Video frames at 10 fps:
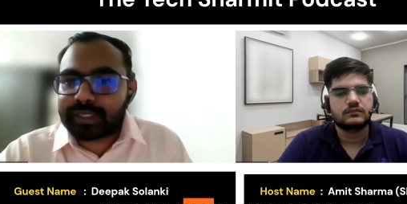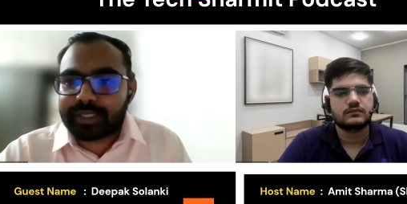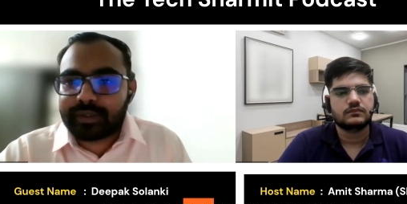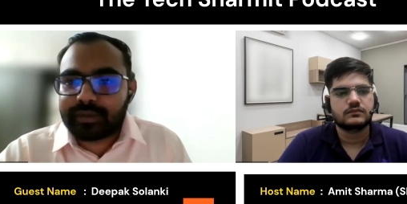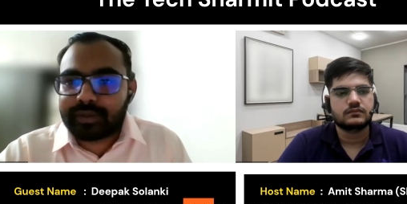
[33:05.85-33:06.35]

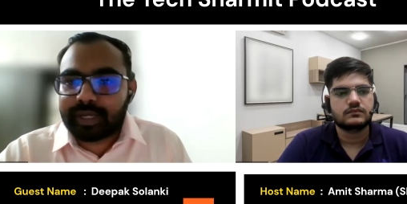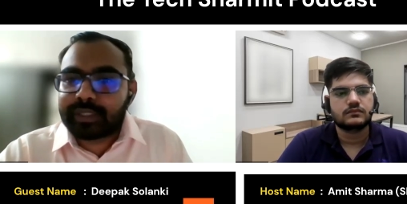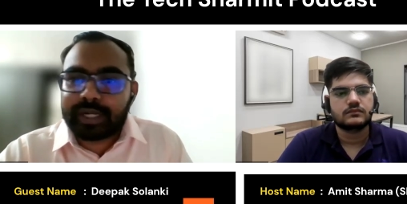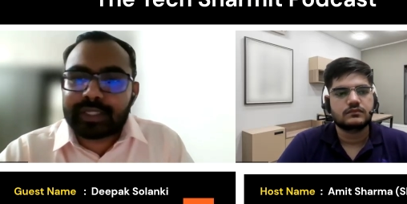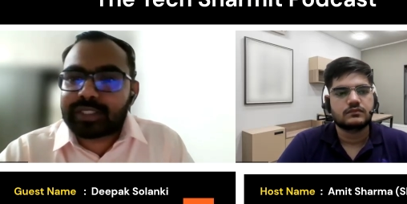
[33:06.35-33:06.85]
Speaker 1: that side
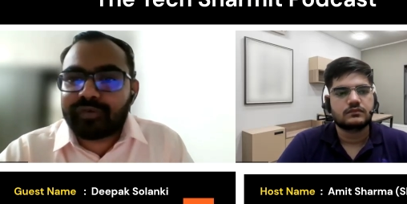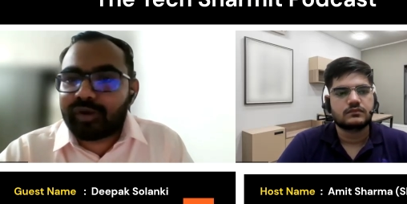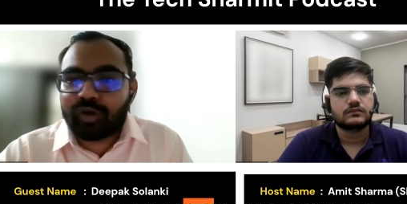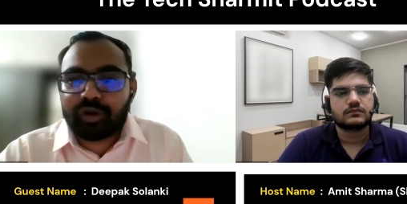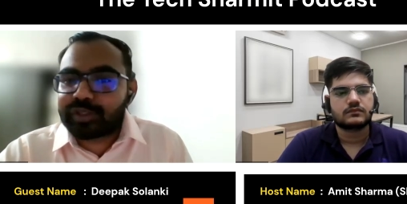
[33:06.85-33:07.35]
that is
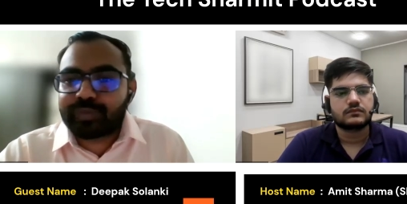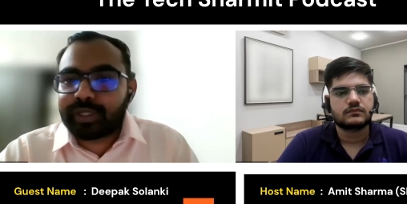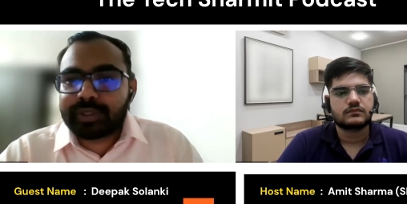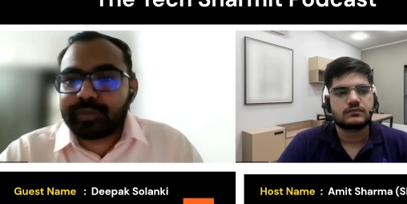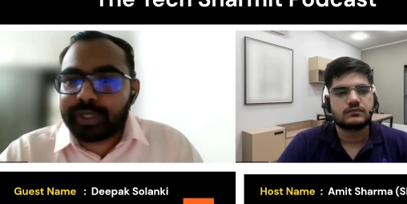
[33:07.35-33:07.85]
how I've
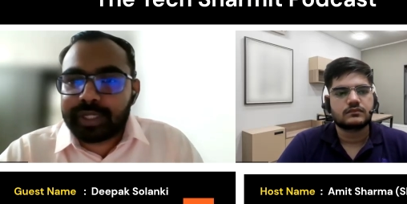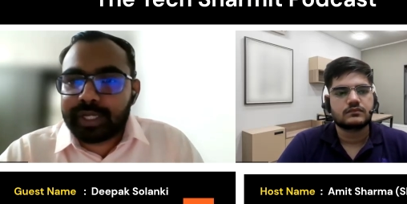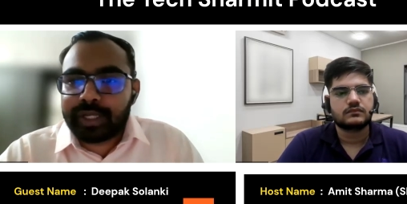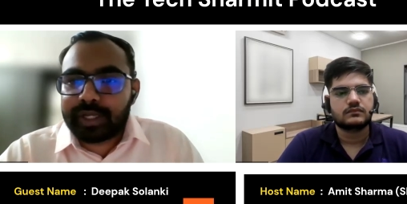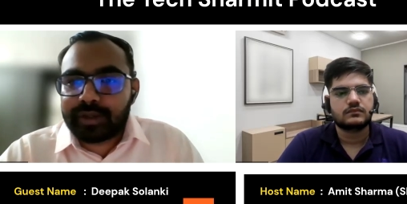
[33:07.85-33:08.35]
always been,
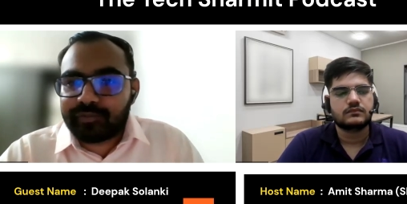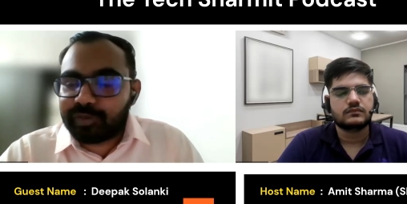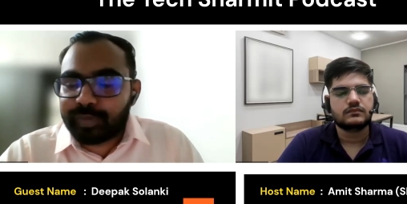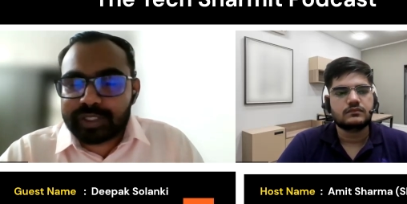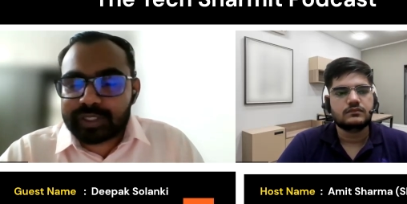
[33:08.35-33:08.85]
been dealing
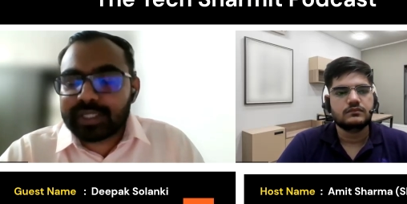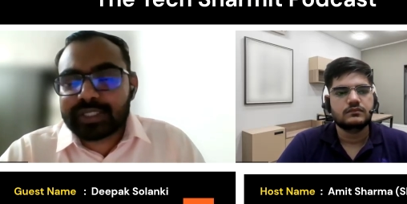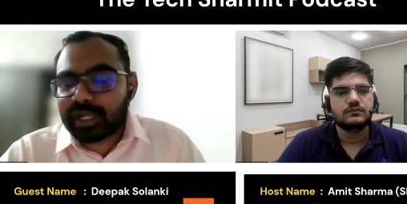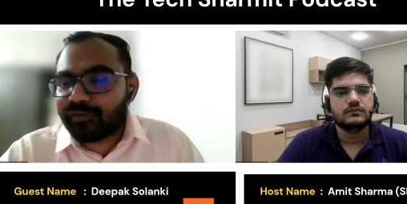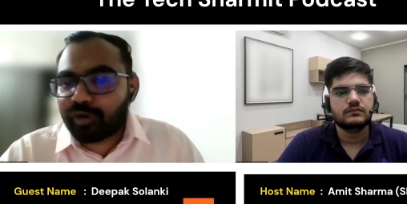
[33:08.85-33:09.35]
and with my
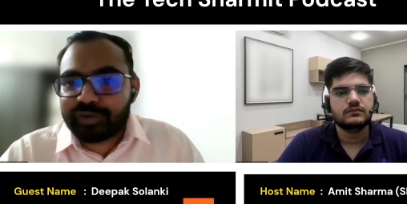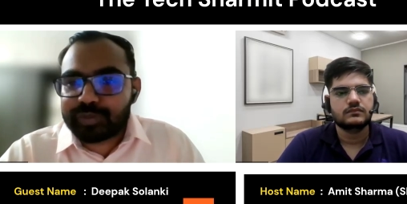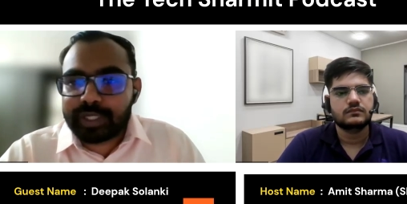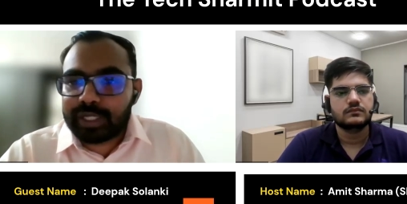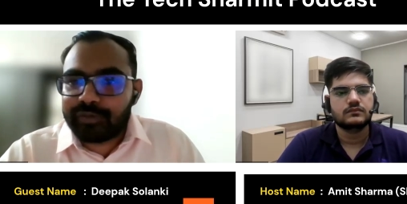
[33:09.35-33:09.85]
stress, and I've
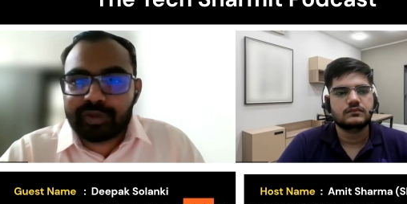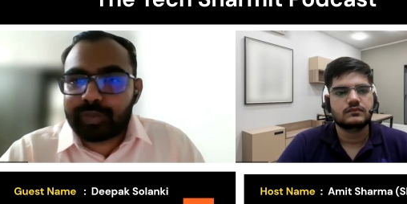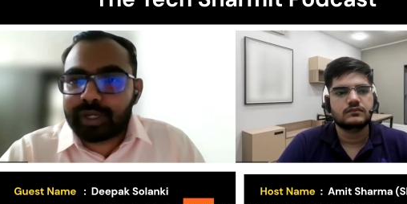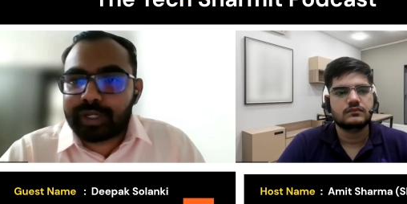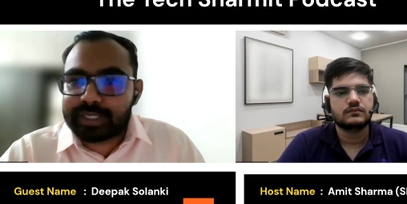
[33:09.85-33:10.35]
always been dealing
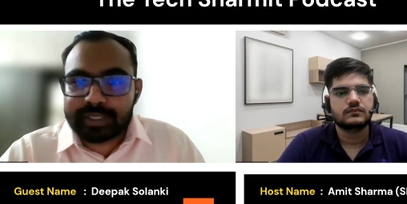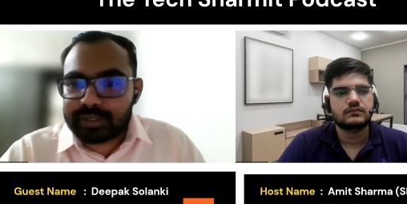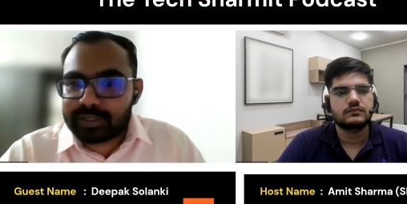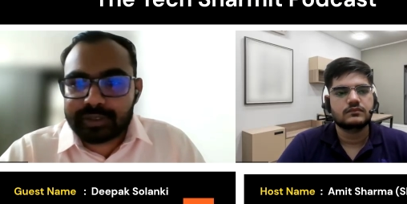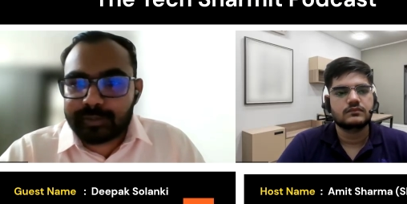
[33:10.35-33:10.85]
with my
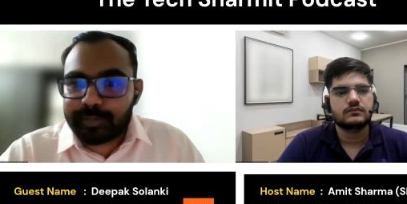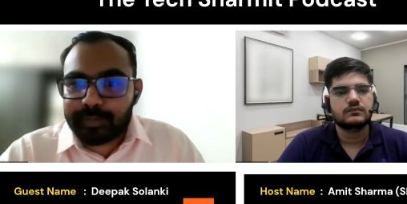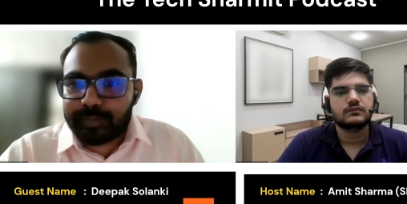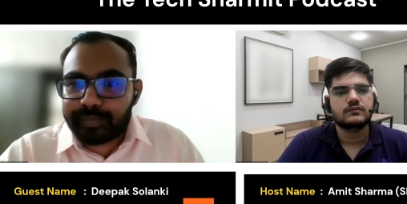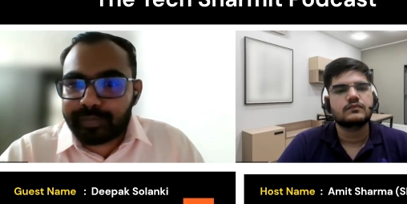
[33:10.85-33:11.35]
decisions.
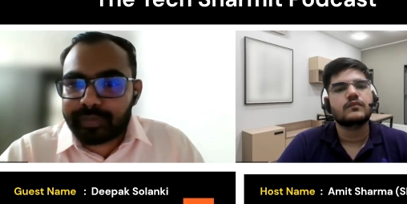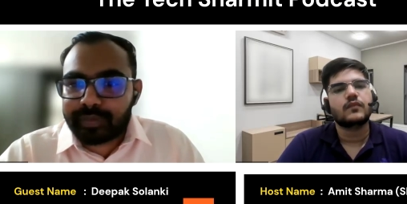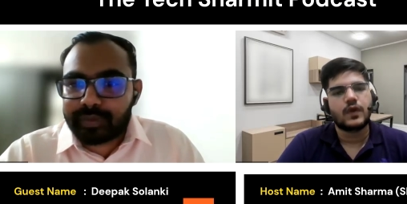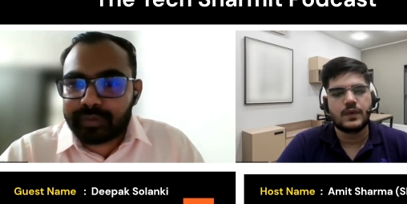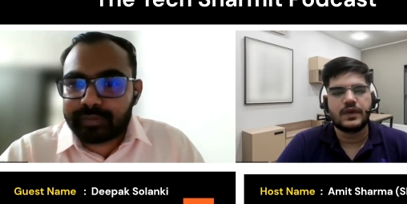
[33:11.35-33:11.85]

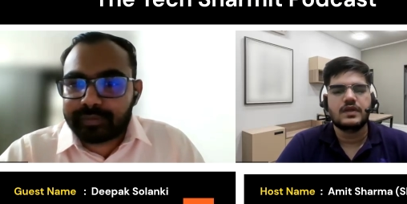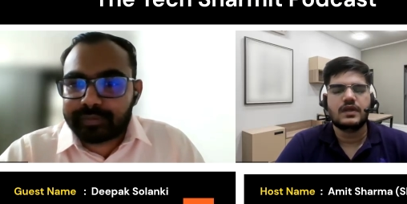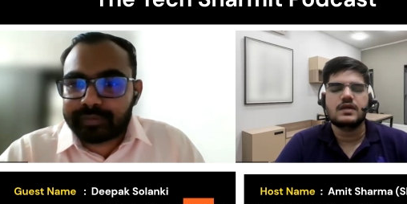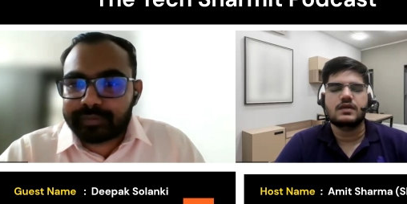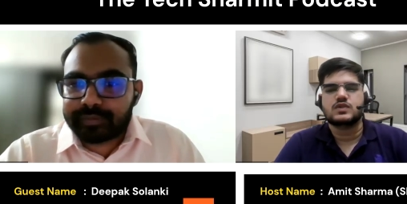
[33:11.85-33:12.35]
Speaker 2: Okay,
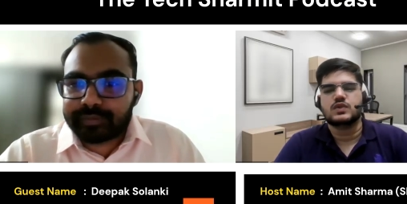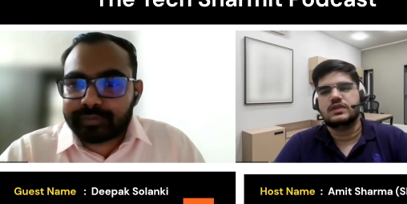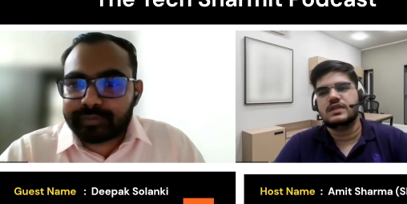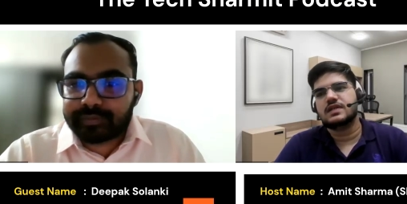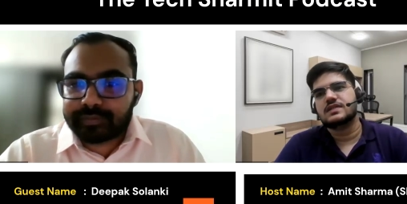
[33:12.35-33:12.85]
yeah. So
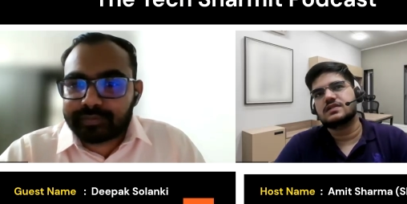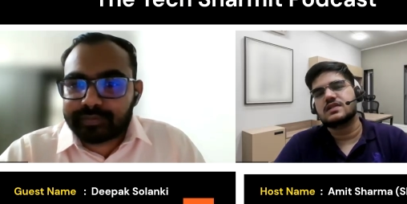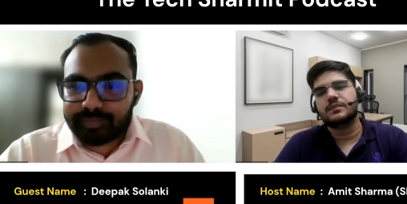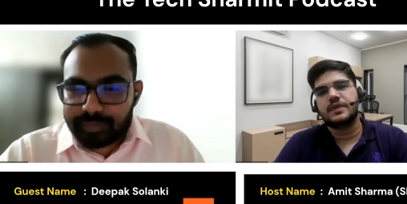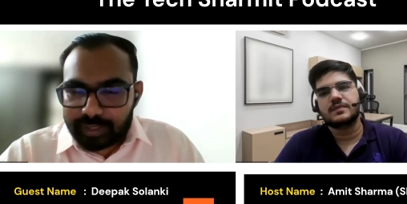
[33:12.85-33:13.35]
these are the,
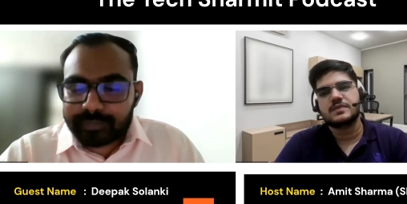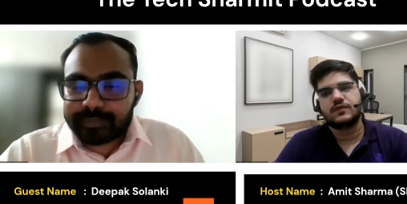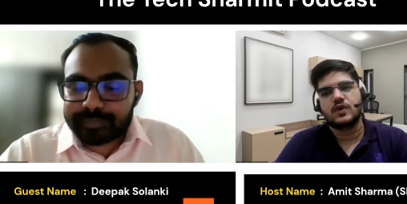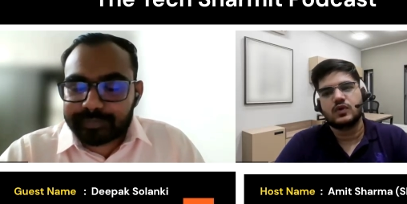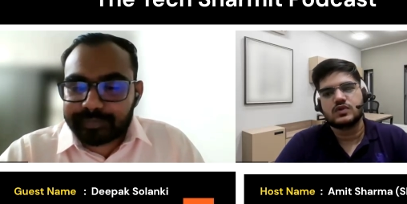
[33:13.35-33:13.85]
some tips
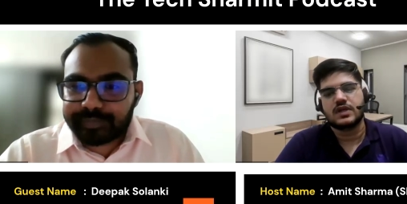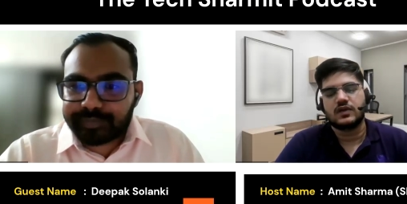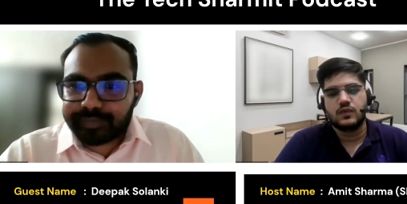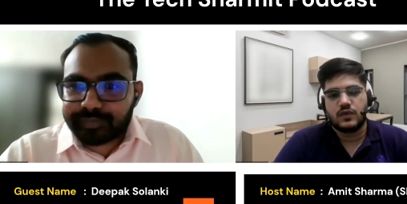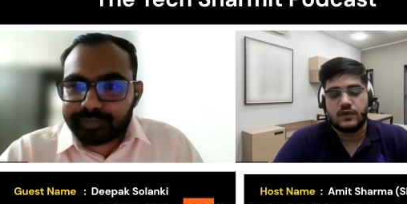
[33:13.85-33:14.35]
for those like
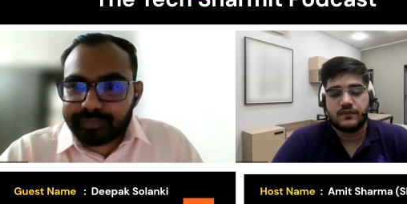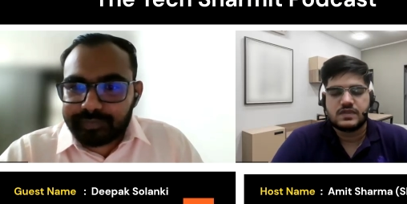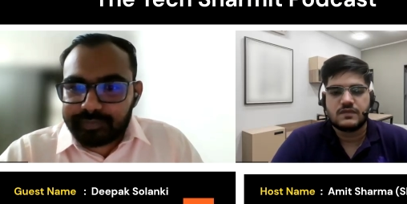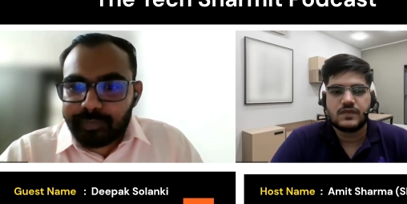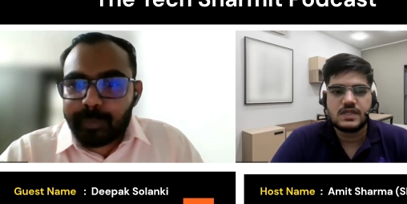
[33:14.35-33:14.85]
who, if
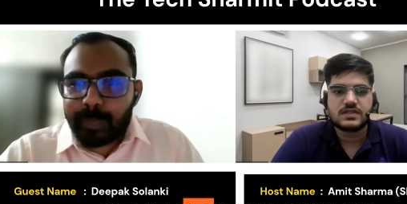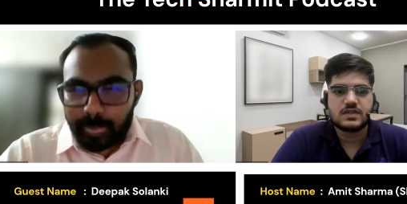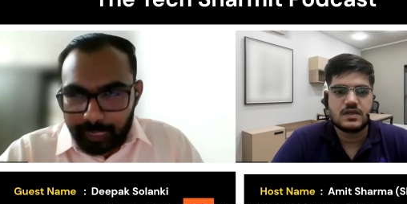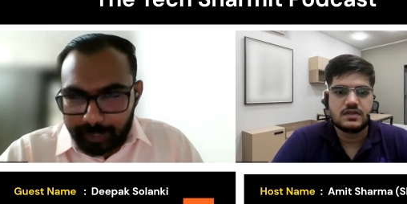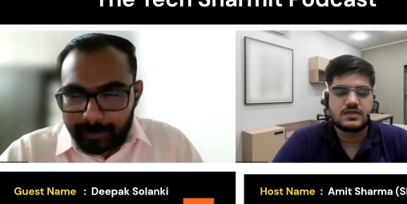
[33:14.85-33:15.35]
someone is
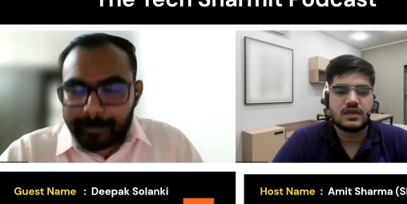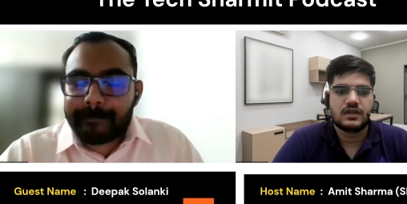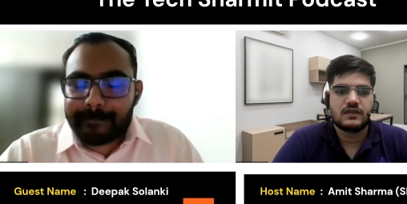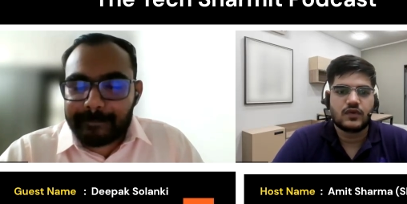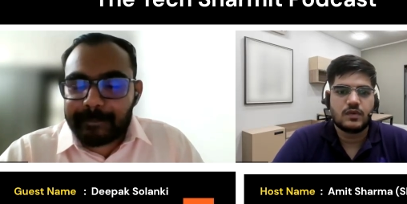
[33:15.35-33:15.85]
uh,
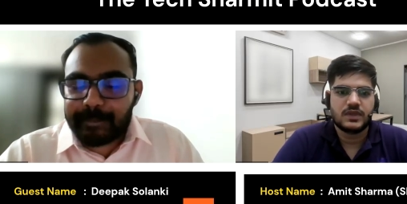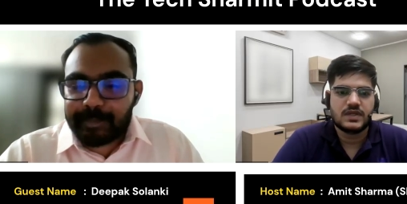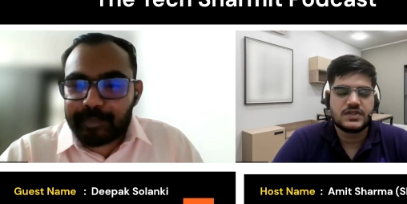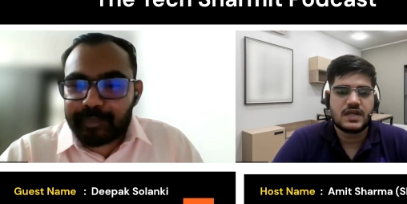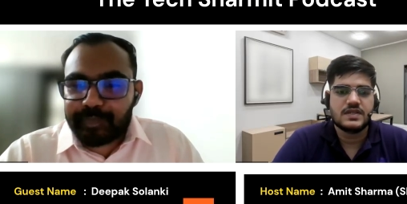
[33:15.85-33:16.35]
struggling from their
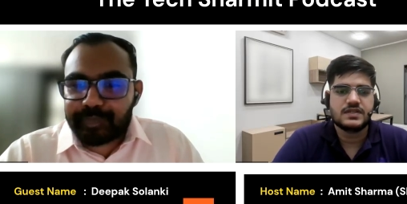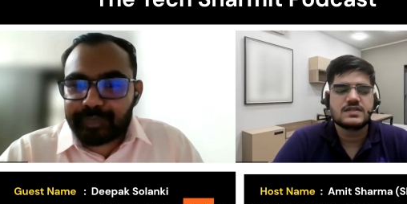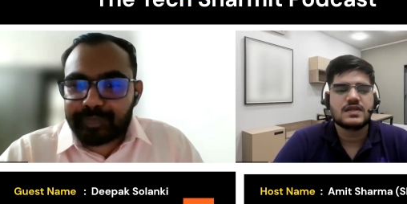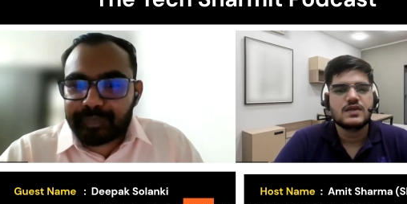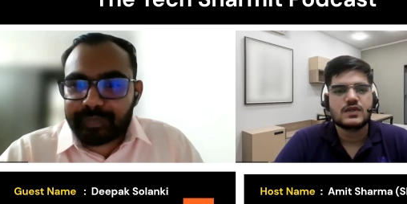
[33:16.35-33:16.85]
challenges,
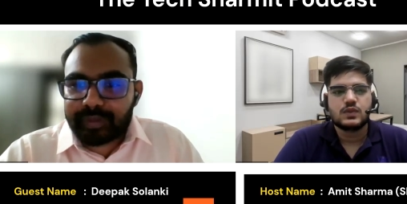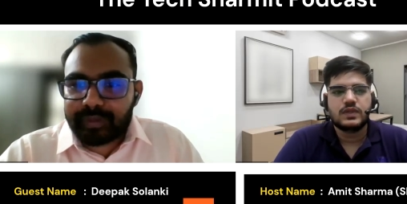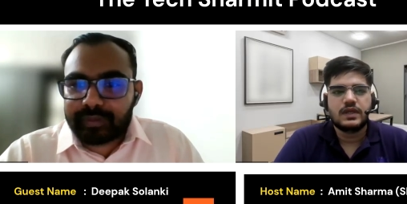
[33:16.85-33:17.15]
so they